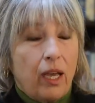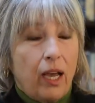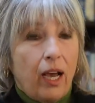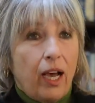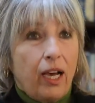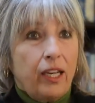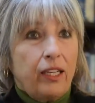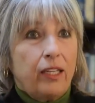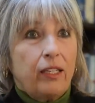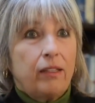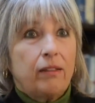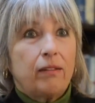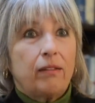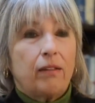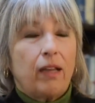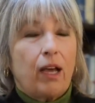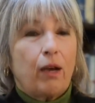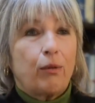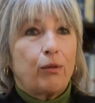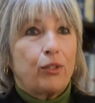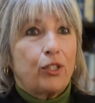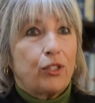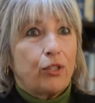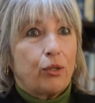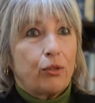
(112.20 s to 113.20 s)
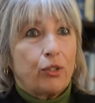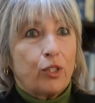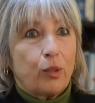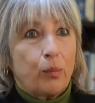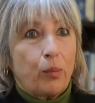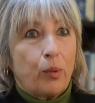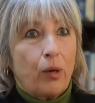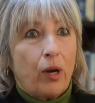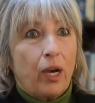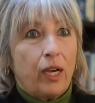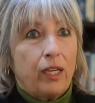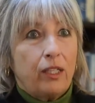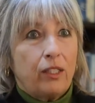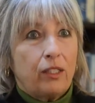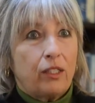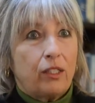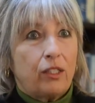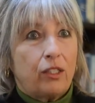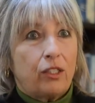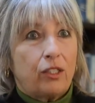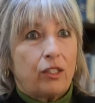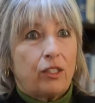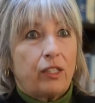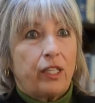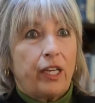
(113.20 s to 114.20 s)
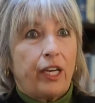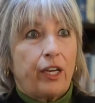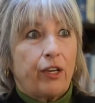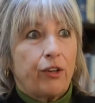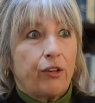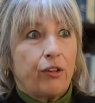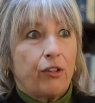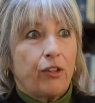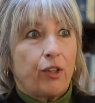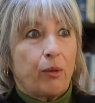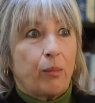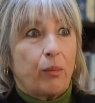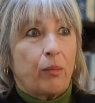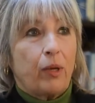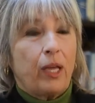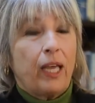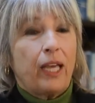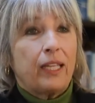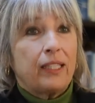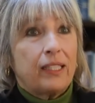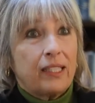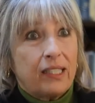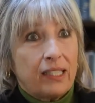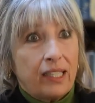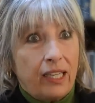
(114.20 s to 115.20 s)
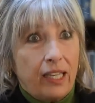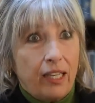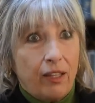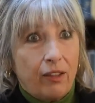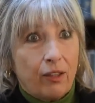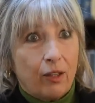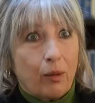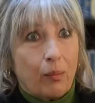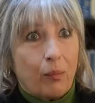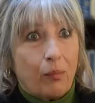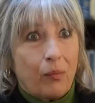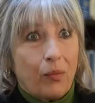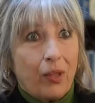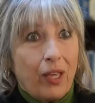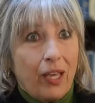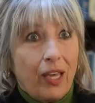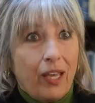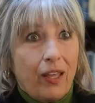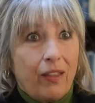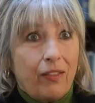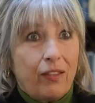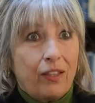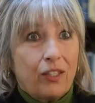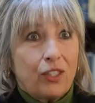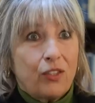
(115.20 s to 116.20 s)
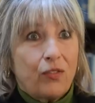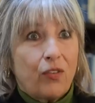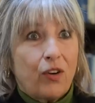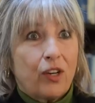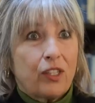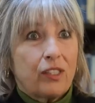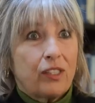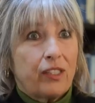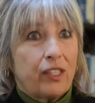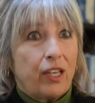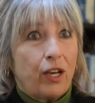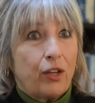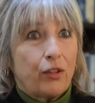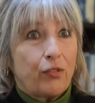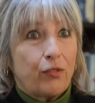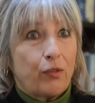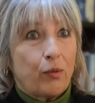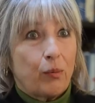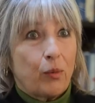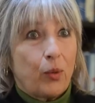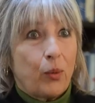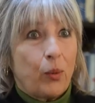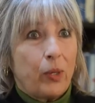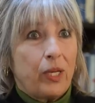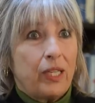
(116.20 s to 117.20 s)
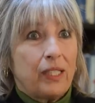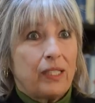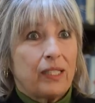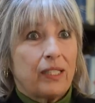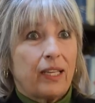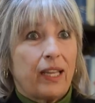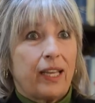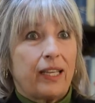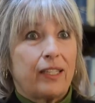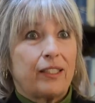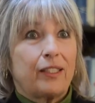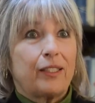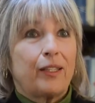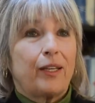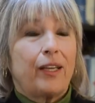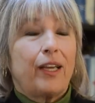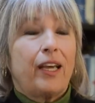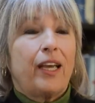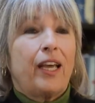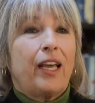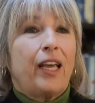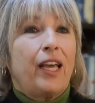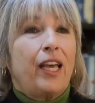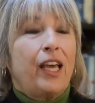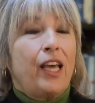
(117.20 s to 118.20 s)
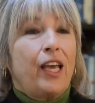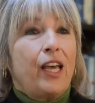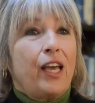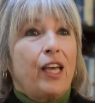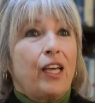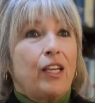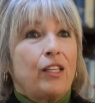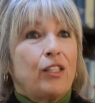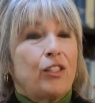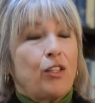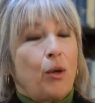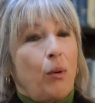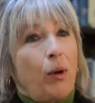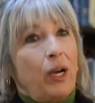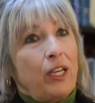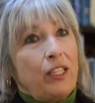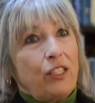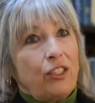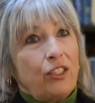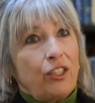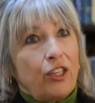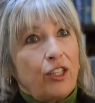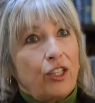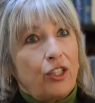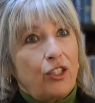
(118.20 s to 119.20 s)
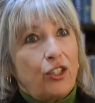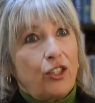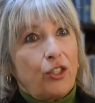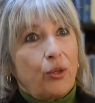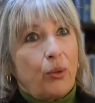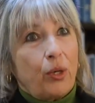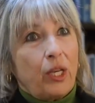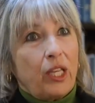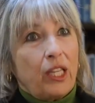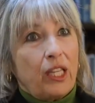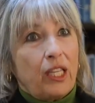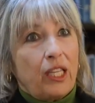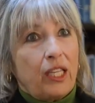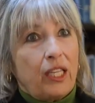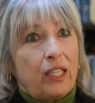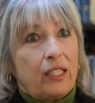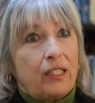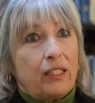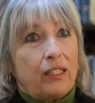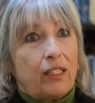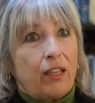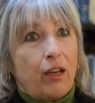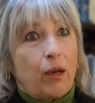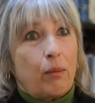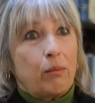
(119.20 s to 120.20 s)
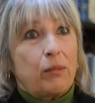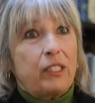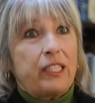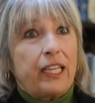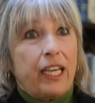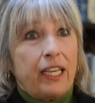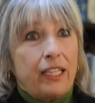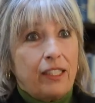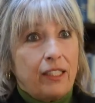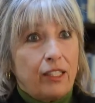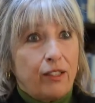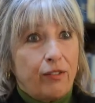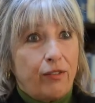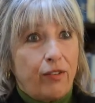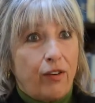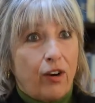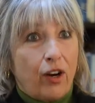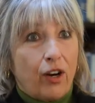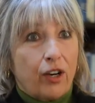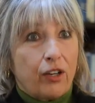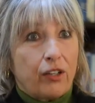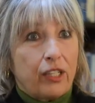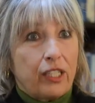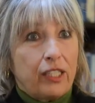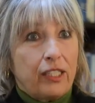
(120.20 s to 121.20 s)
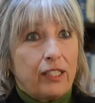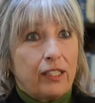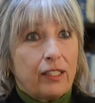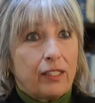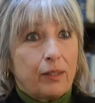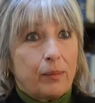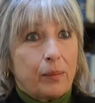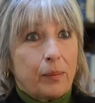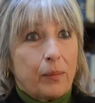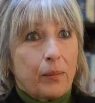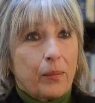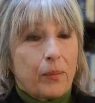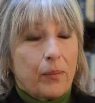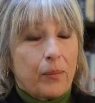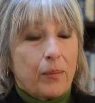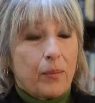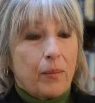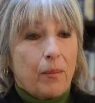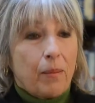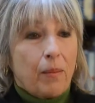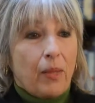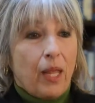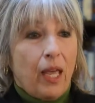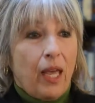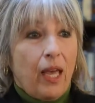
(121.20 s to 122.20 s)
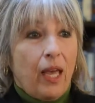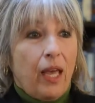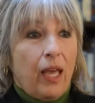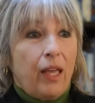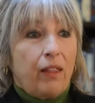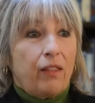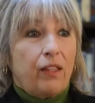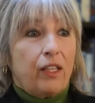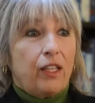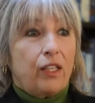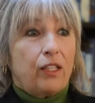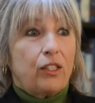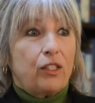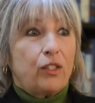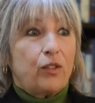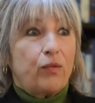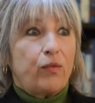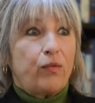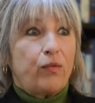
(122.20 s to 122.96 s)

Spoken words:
I was so surprised to just hear them and see them this far south from Queensland. So I started doing these day safaris, these